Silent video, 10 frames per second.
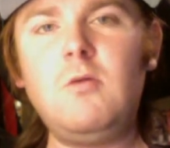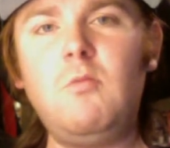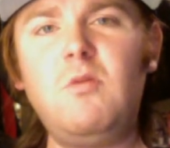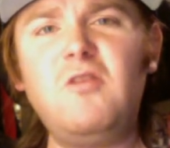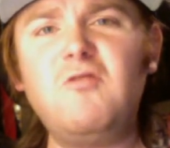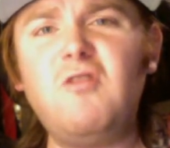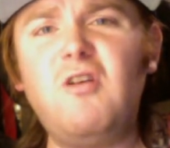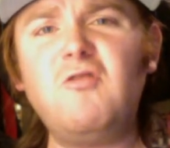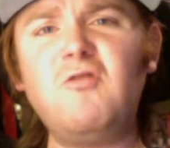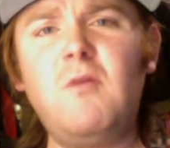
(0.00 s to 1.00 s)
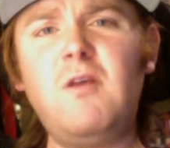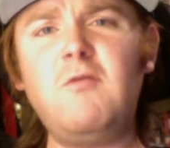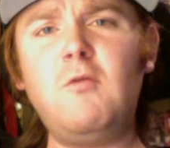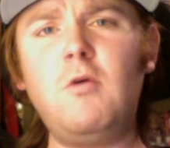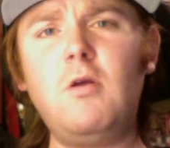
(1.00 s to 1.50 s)
When the Chargers went
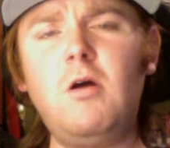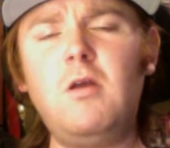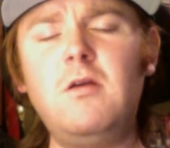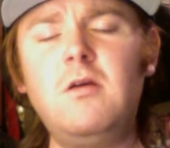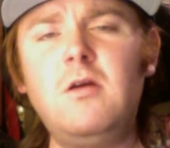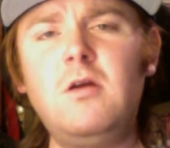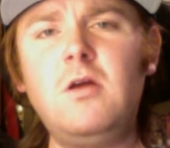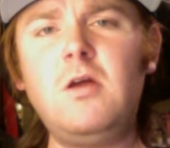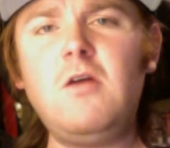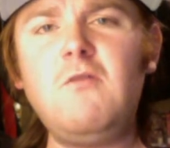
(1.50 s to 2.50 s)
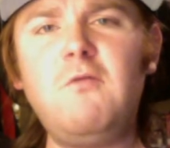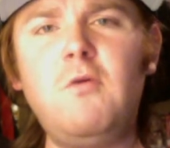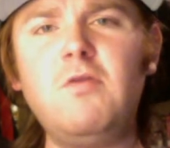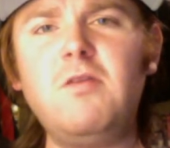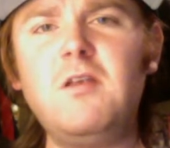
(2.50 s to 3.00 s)
for it on
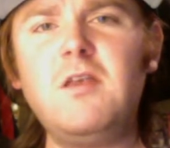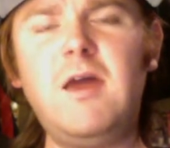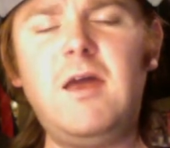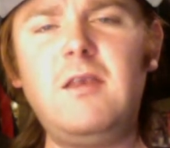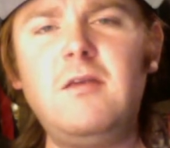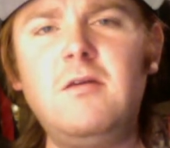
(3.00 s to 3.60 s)
4th and 10,